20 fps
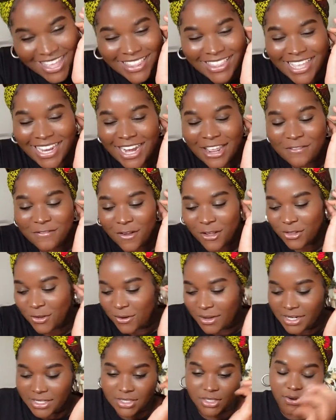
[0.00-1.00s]
that I follow
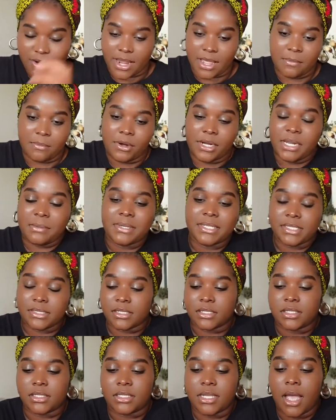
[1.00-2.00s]
on Instagram. Her name is
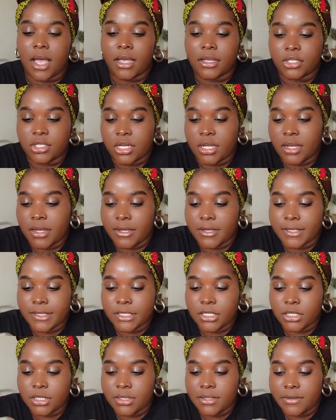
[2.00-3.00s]
Nastassjah. I
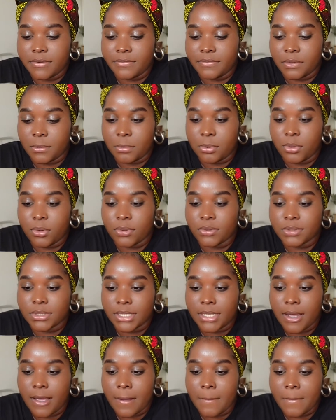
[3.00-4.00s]
should have pulled
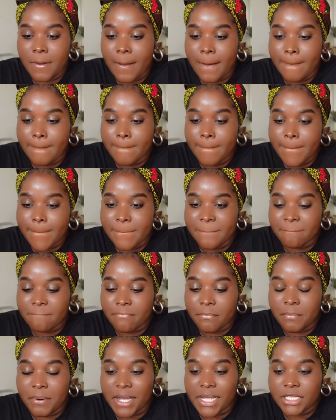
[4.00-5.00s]
it up
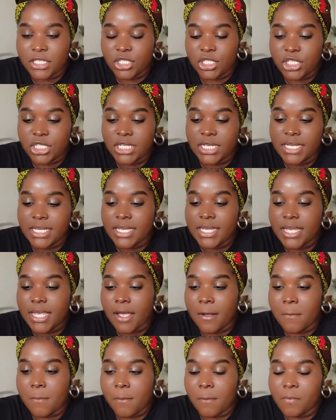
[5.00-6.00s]
but
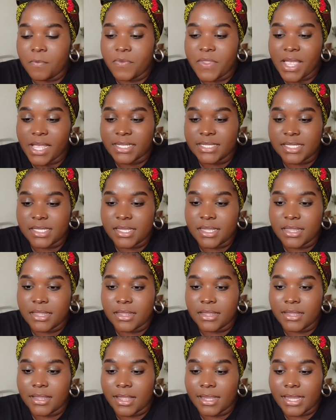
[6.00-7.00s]
she does
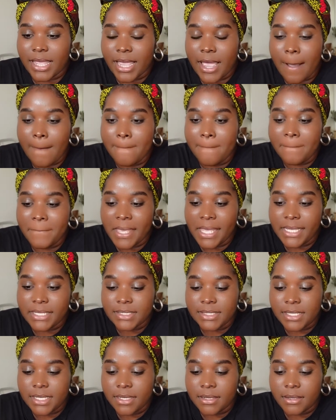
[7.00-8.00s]
like
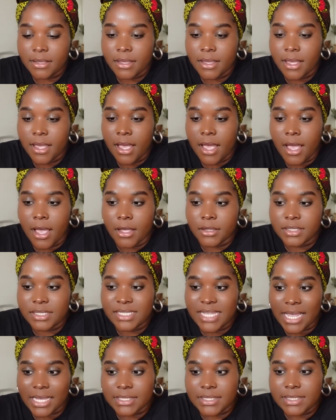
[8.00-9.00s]
amazing
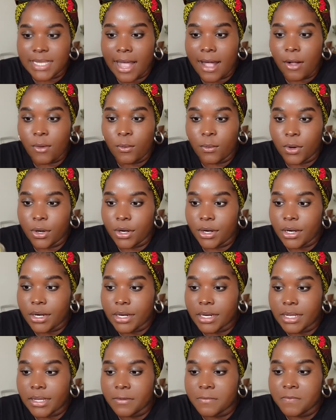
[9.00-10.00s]
textile
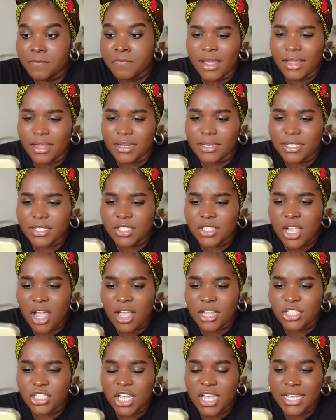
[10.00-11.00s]
work.
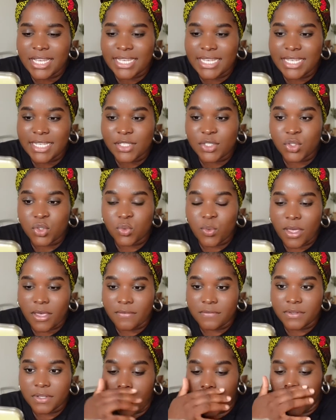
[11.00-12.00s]
Nastassjah E.
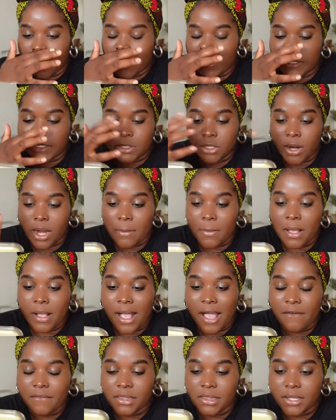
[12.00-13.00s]
Swift on Instagram. I'll
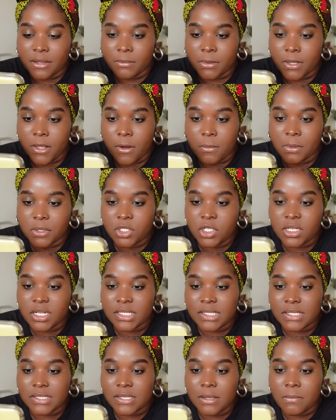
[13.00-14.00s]
have it linked below, but she
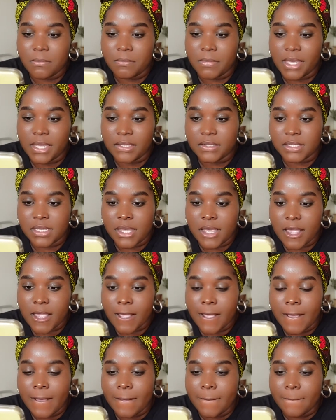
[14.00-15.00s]
does this amazing